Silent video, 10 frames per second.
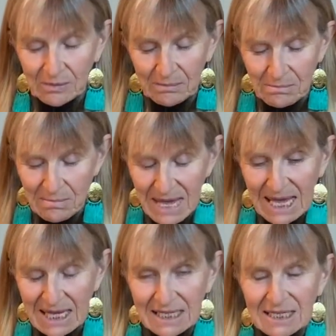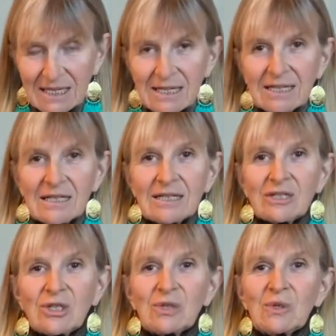made
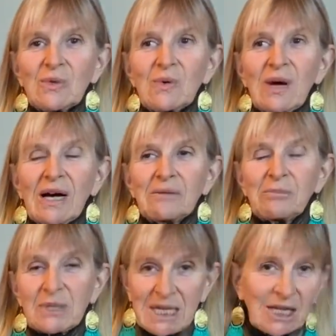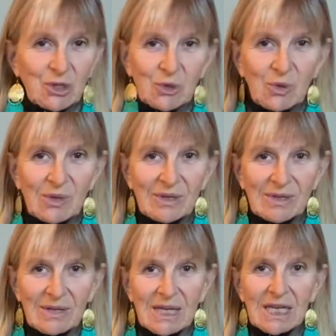to protect you
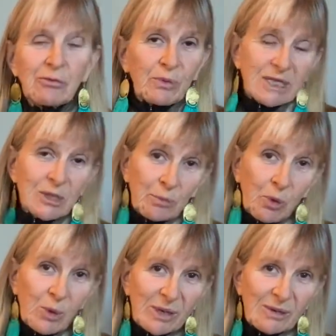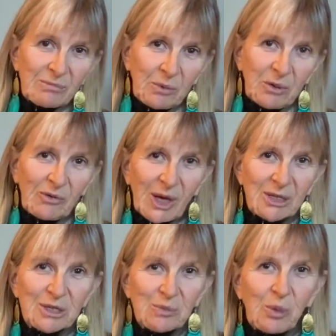if we support it, but we've got to
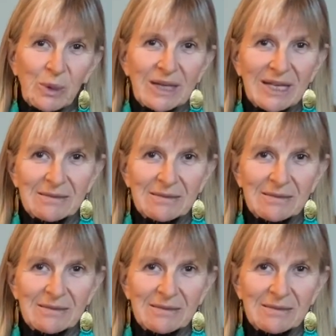support it.